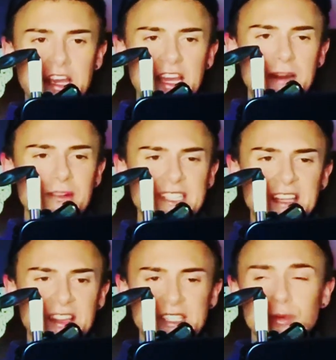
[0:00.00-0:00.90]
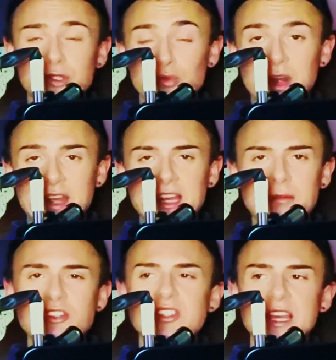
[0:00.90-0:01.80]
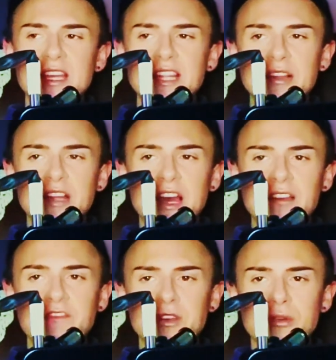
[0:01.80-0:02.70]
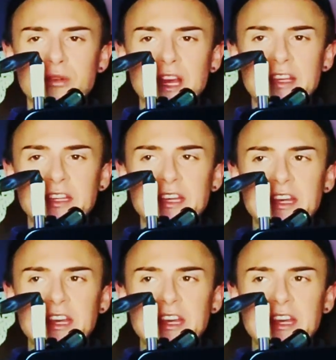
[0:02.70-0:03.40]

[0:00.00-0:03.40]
And I'm not saying this one's right. I'm just saying that I feel like